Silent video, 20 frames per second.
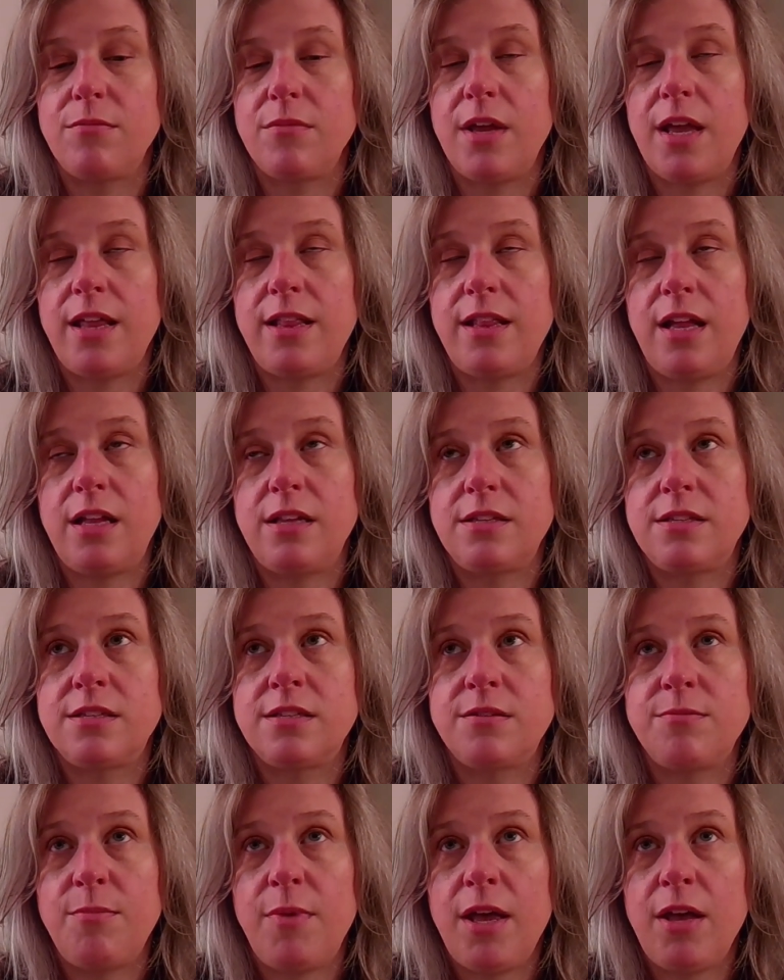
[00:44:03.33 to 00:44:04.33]
And then
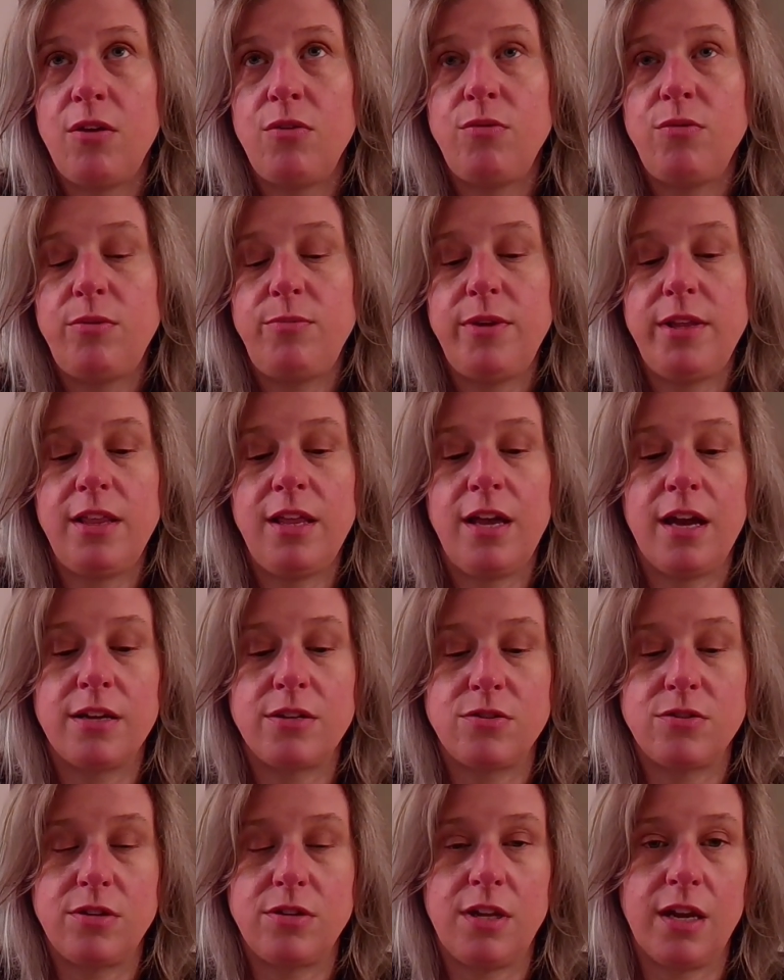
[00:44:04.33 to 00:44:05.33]
smell would be the
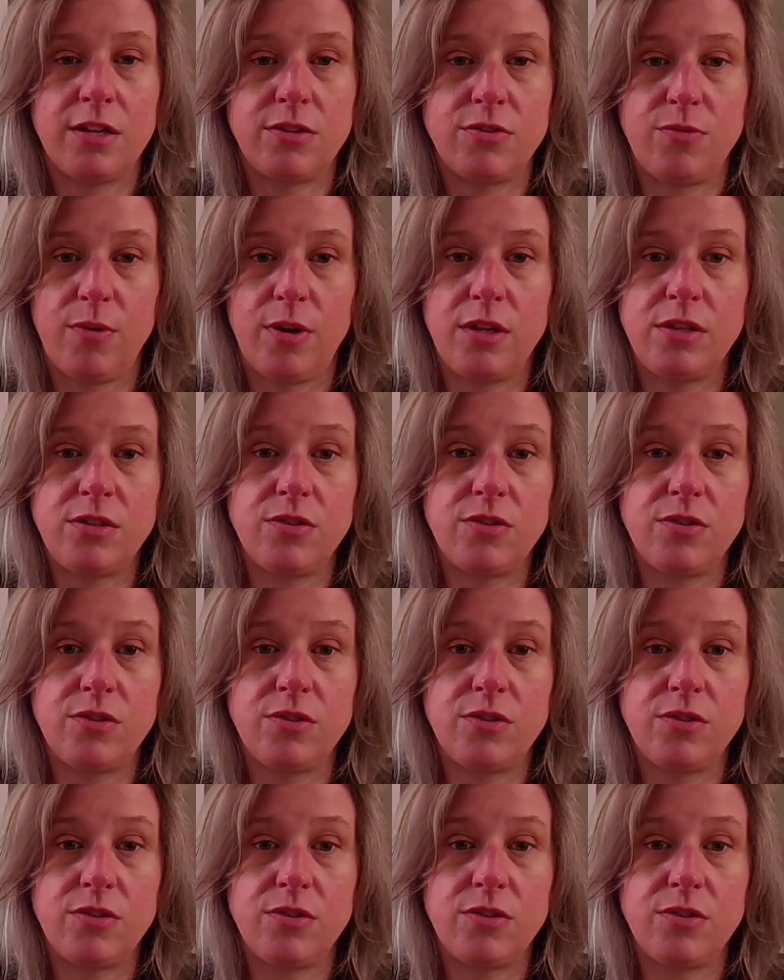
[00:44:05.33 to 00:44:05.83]
next one.